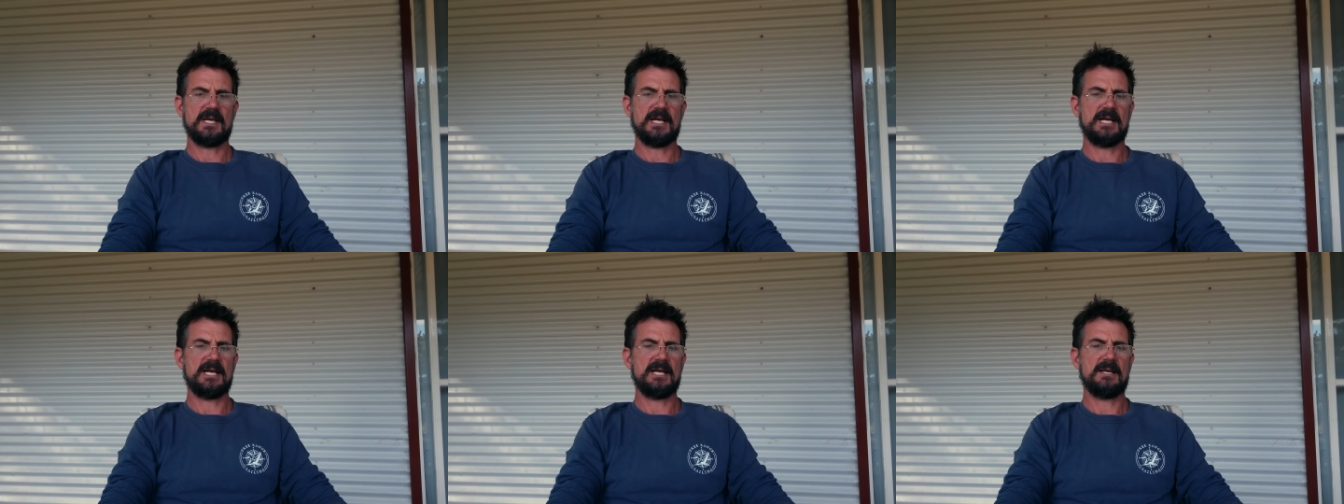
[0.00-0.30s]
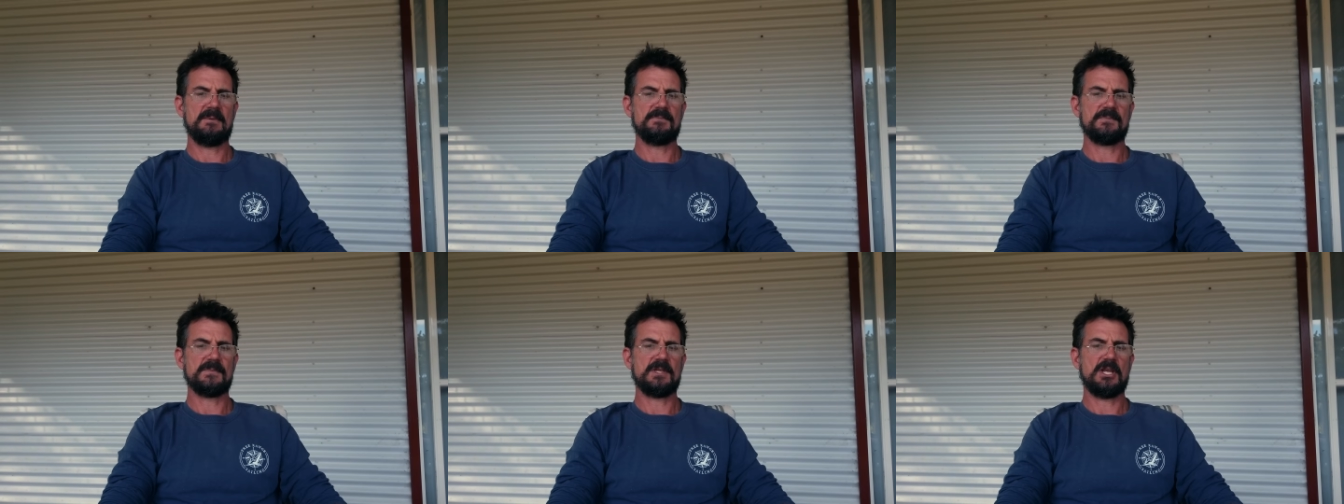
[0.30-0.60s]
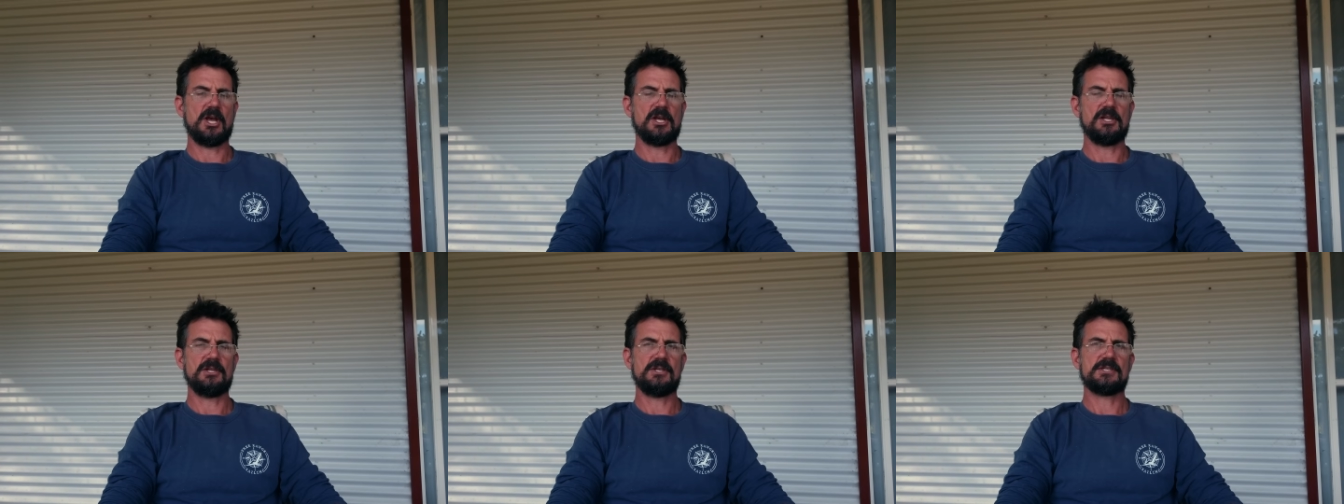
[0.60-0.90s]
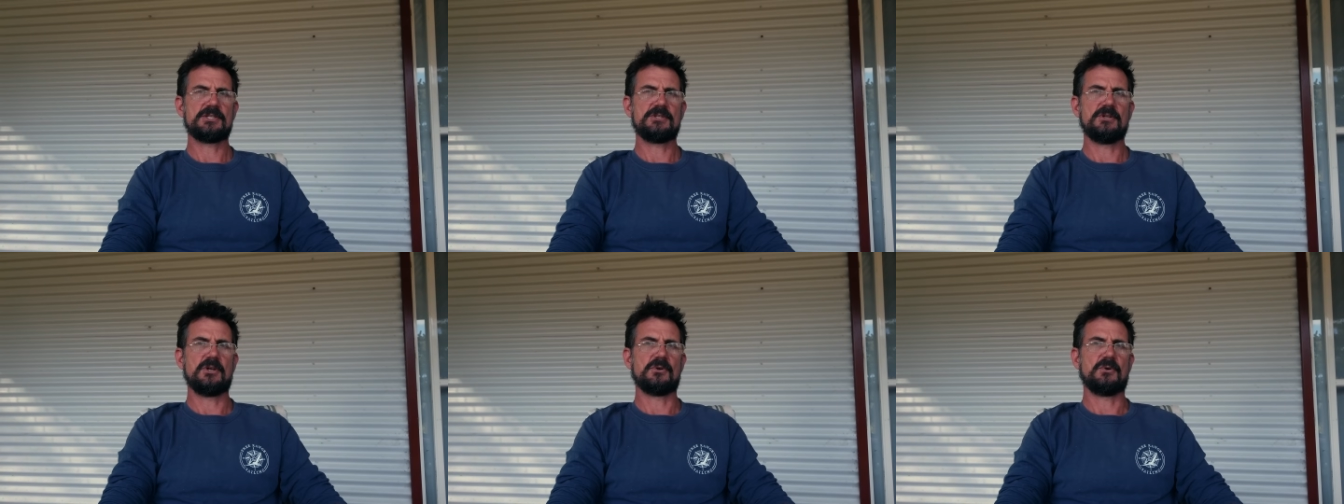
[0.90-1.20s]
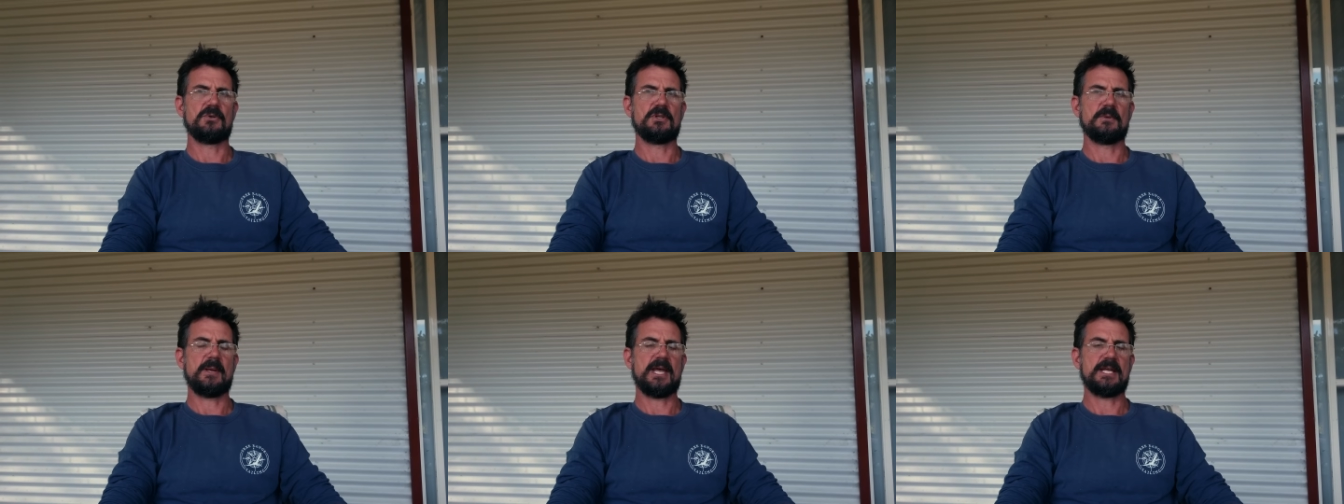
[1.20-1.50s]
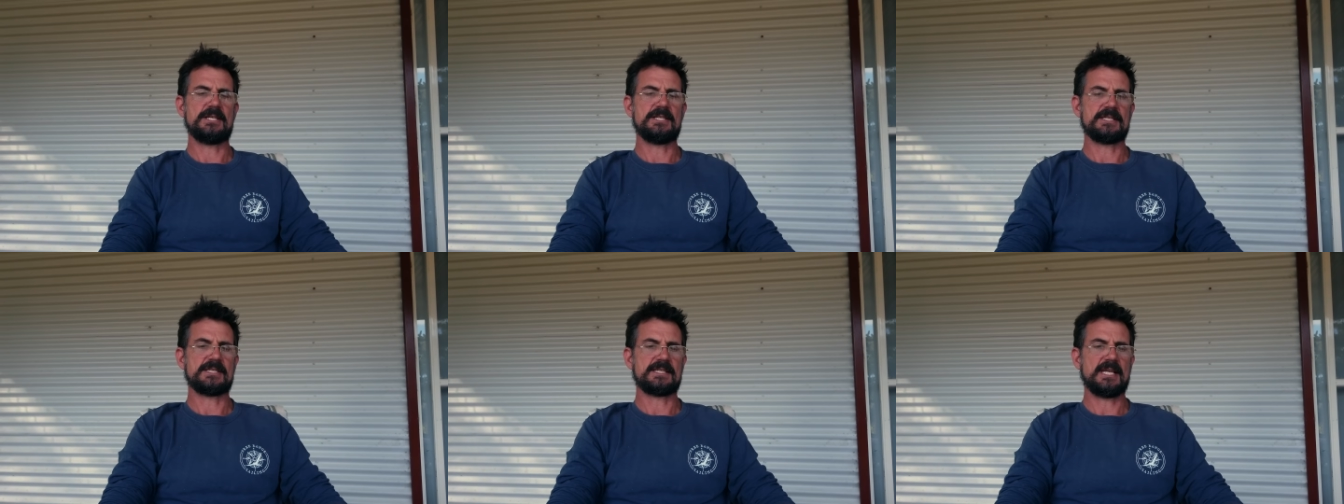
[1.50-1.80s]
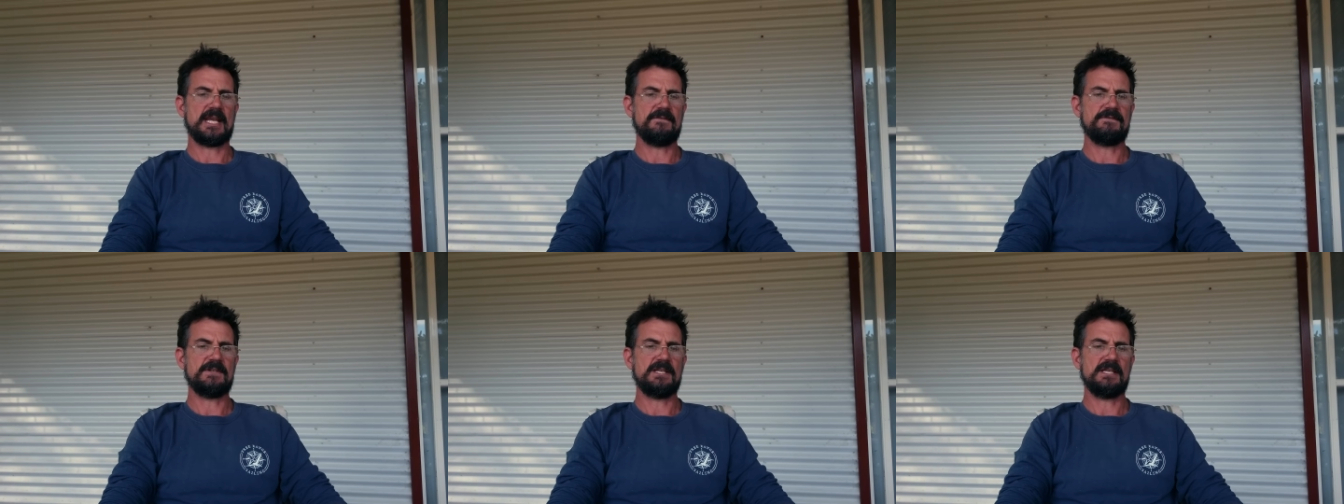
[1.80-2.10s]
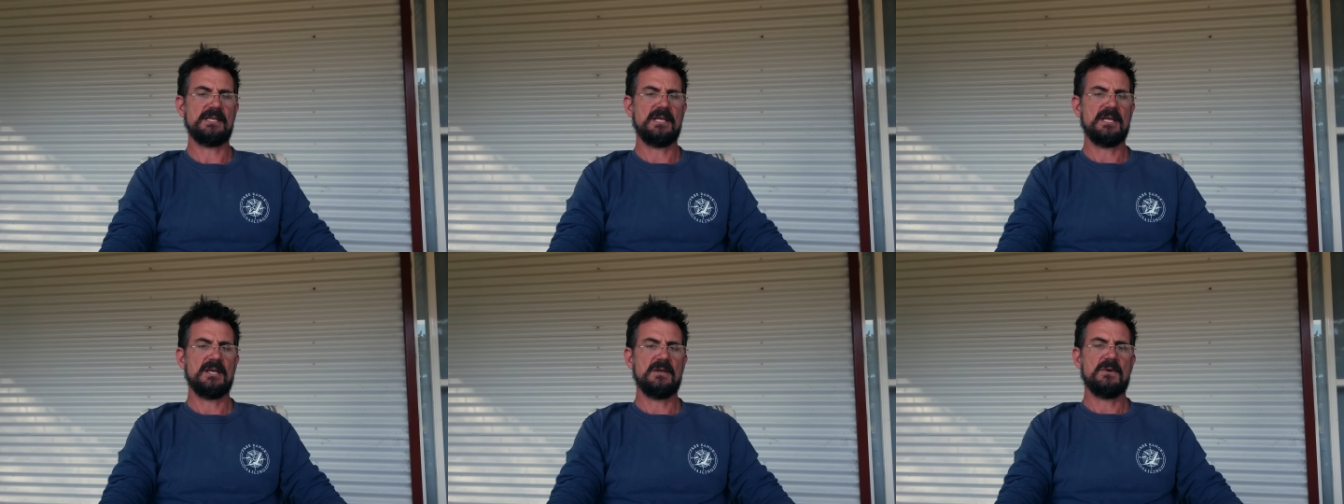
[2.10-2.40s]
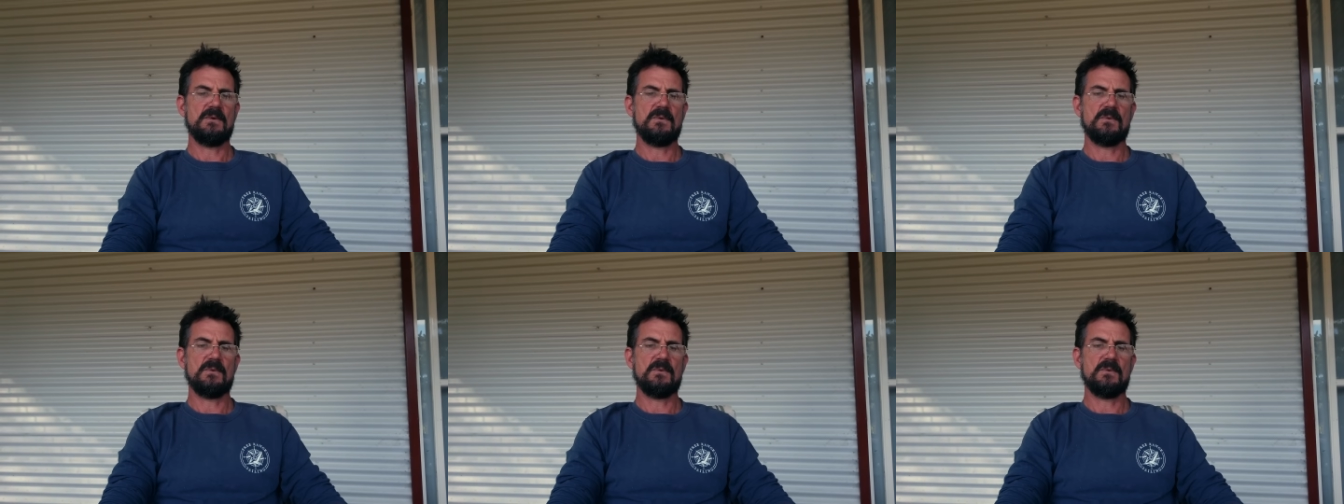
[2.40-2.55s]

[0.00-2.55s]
It's not all about just safety.